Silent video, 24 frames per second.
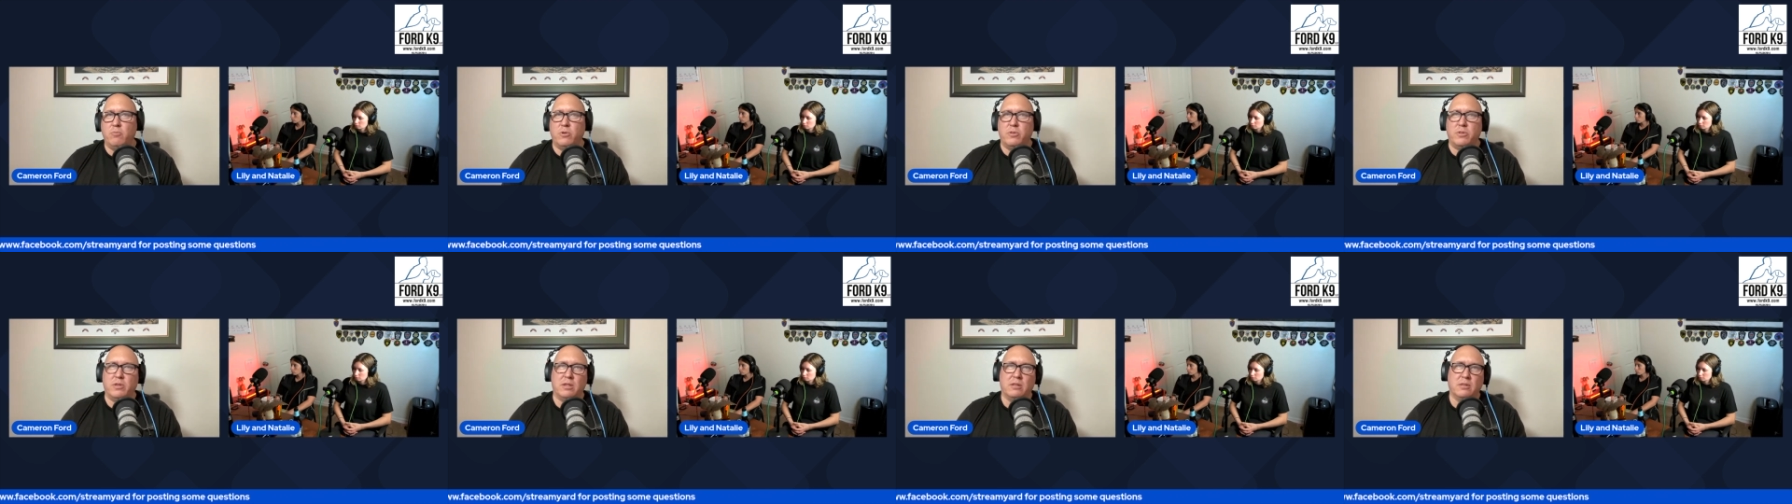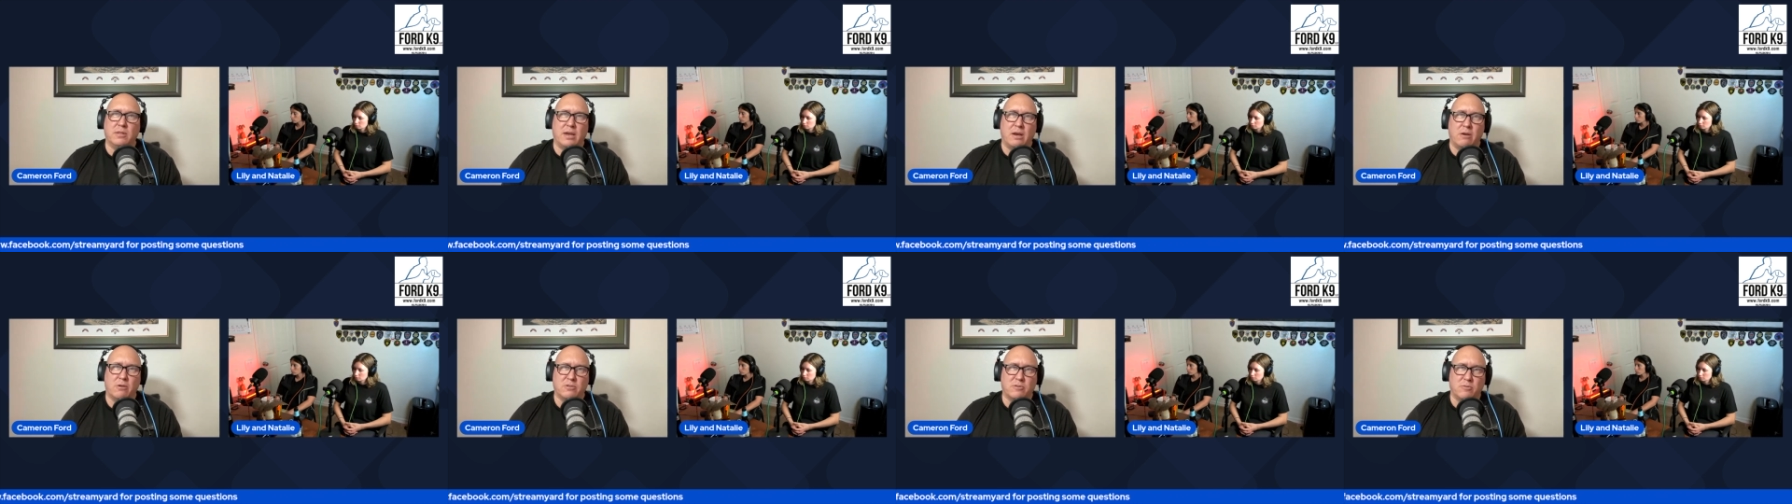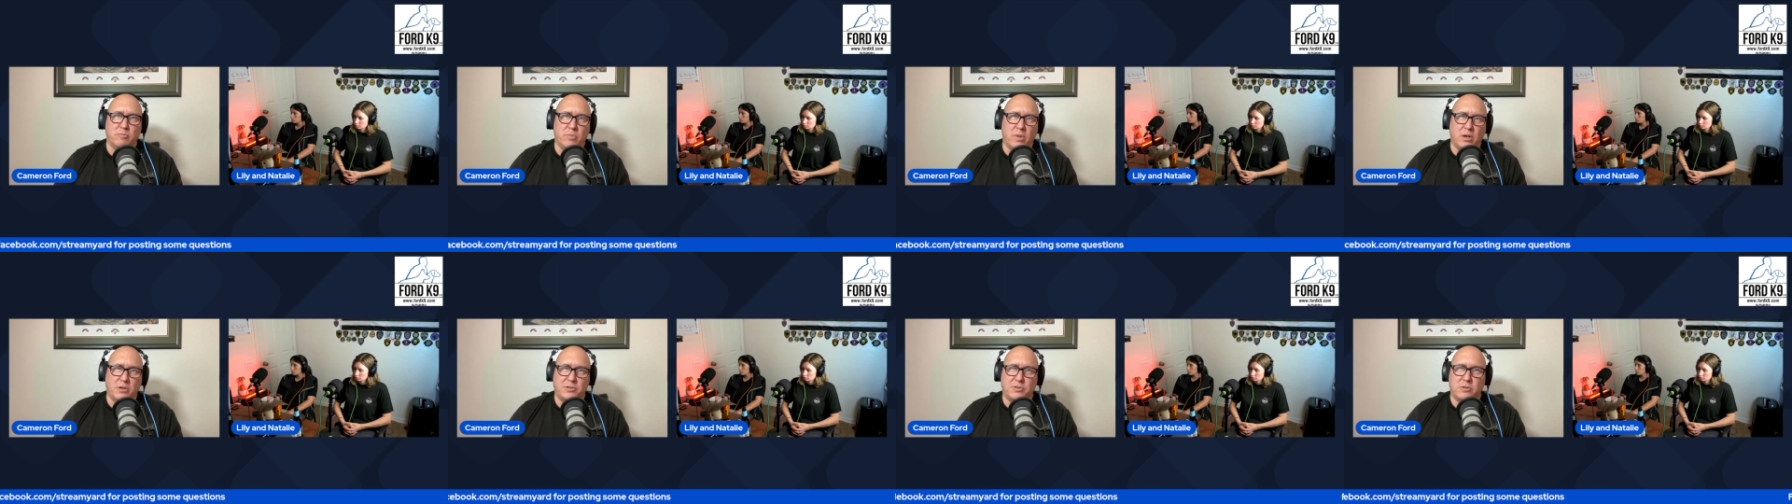with then layers
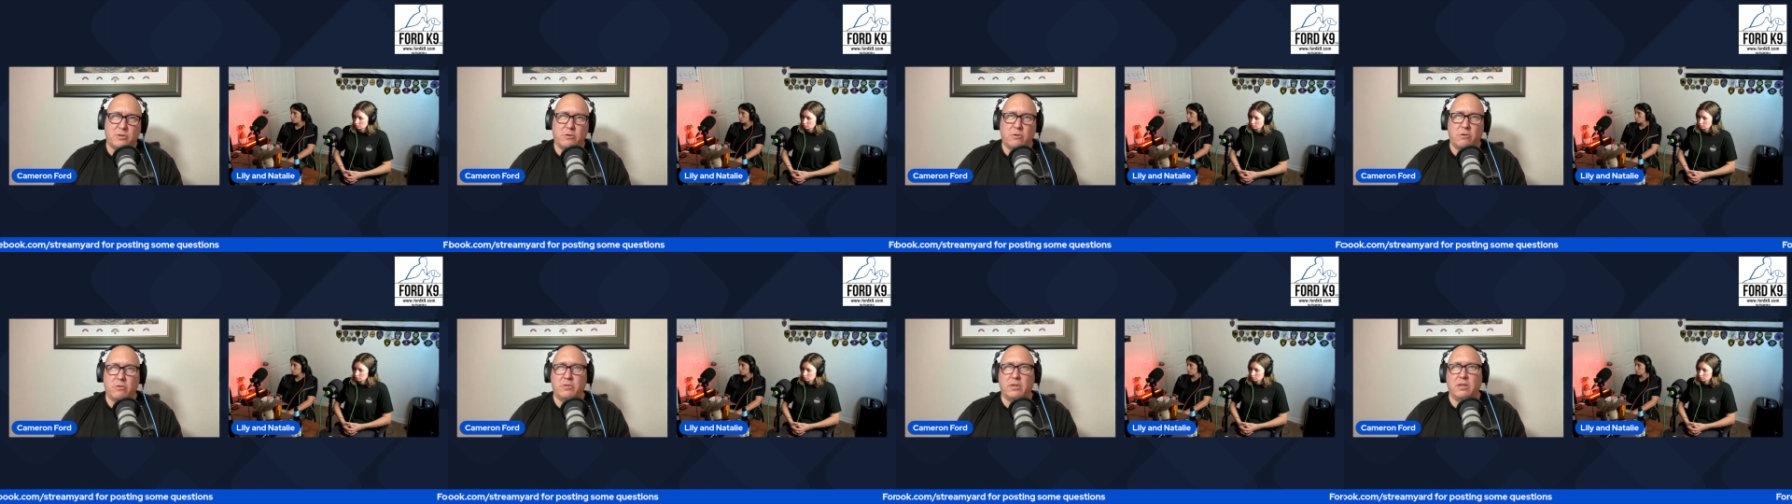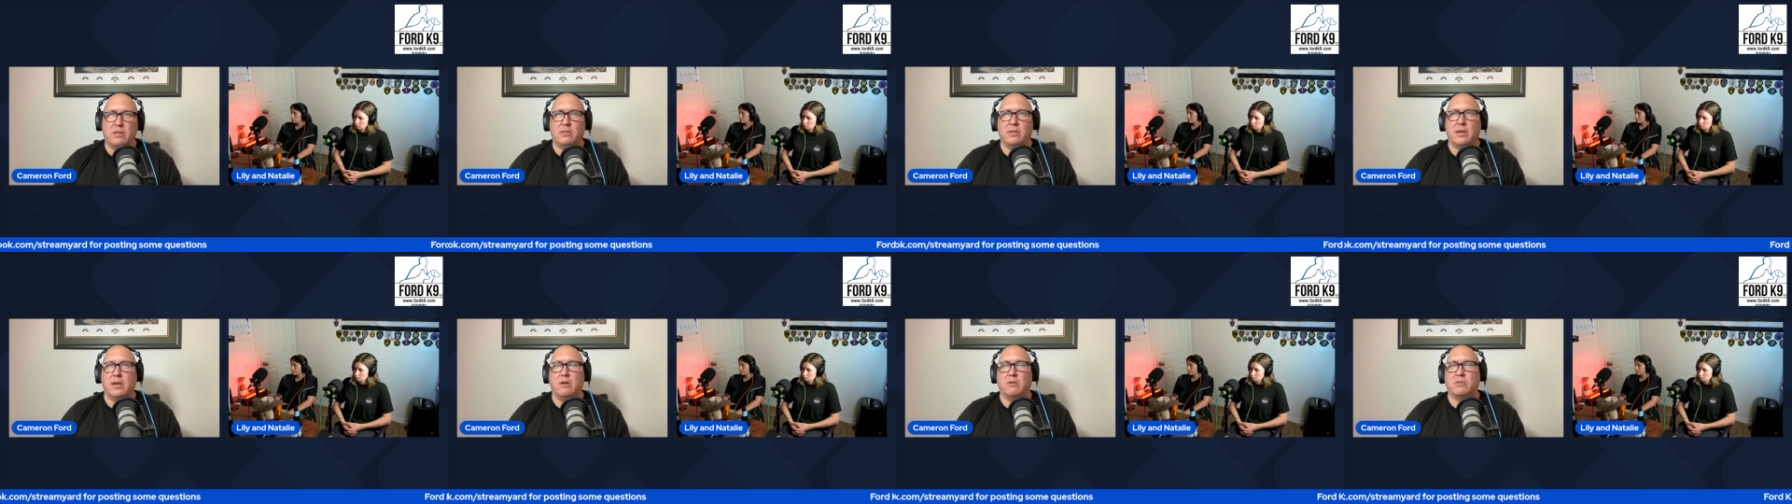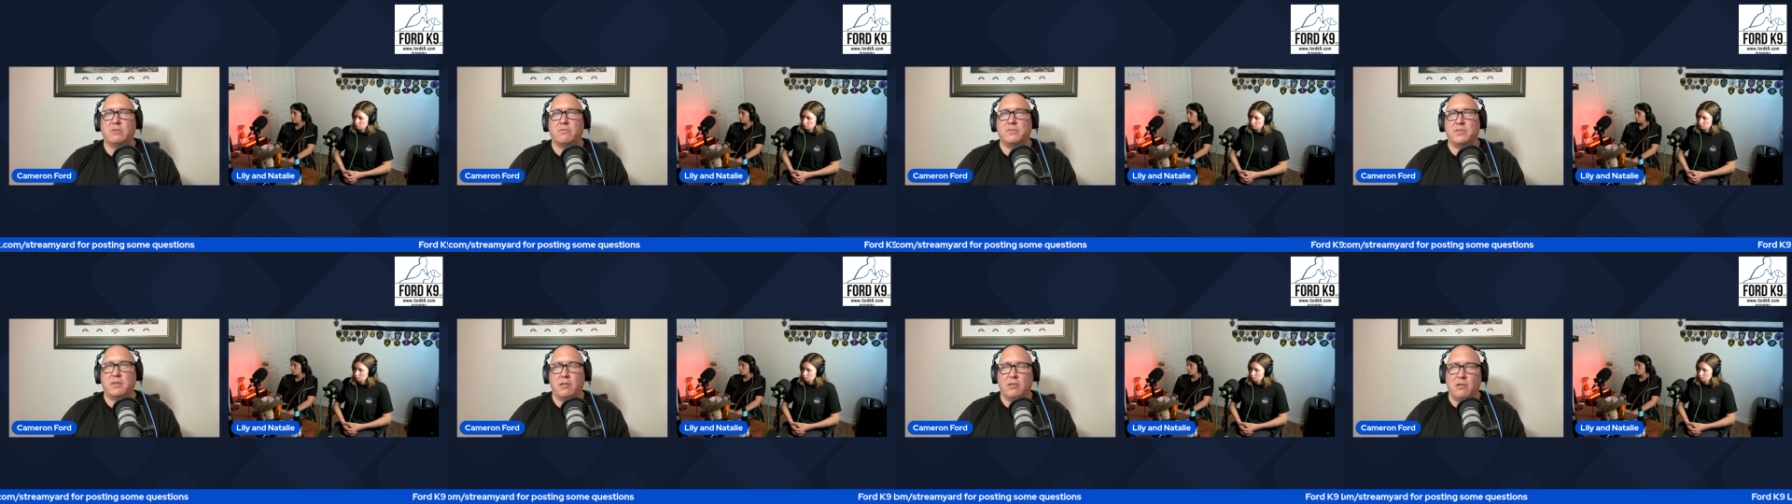of mustard, then
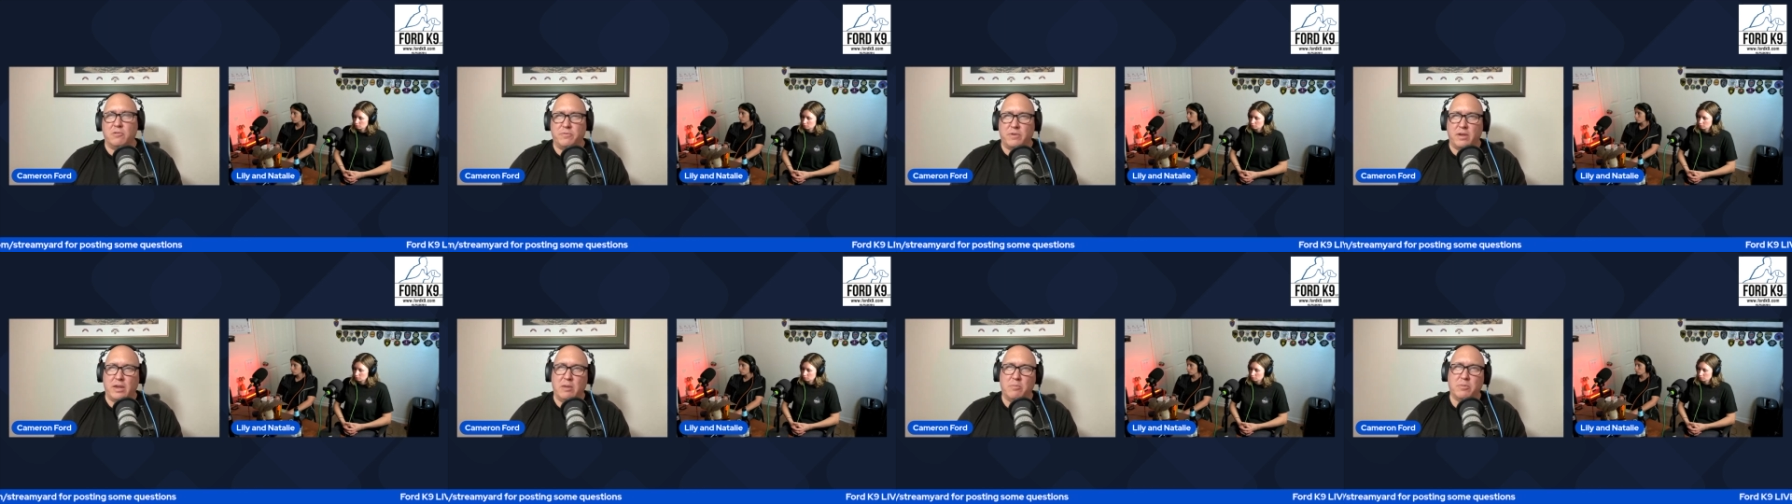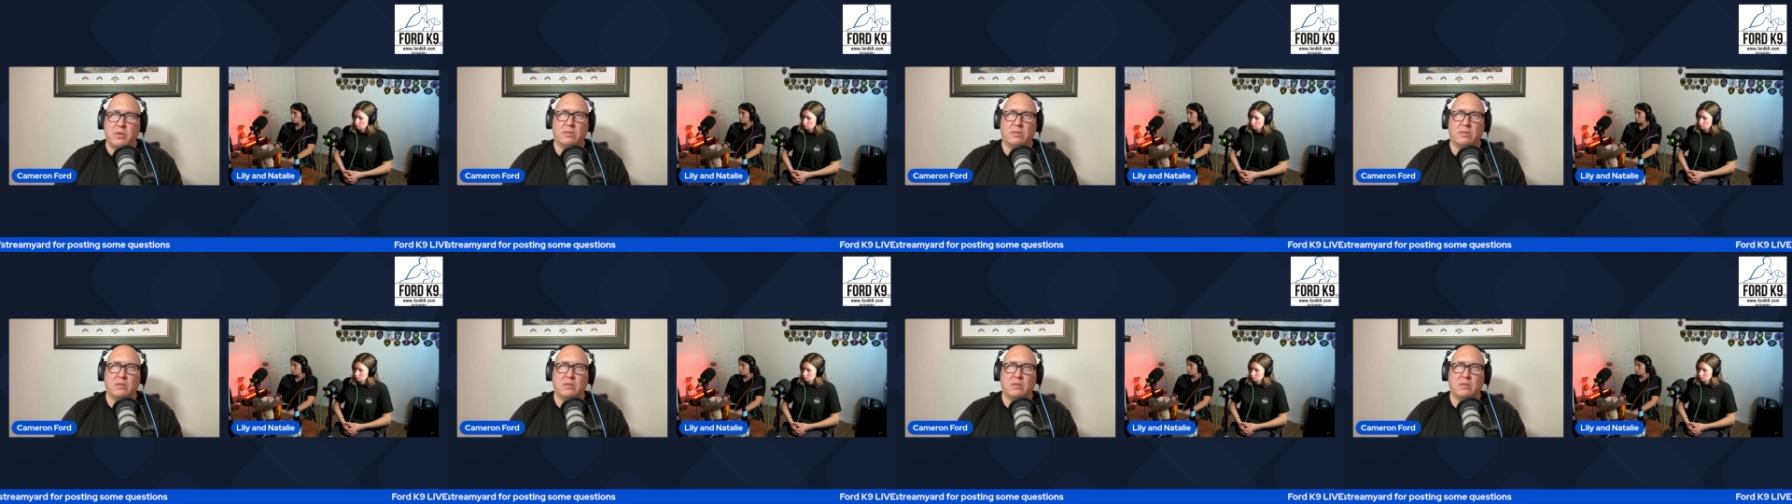layers of cellophane,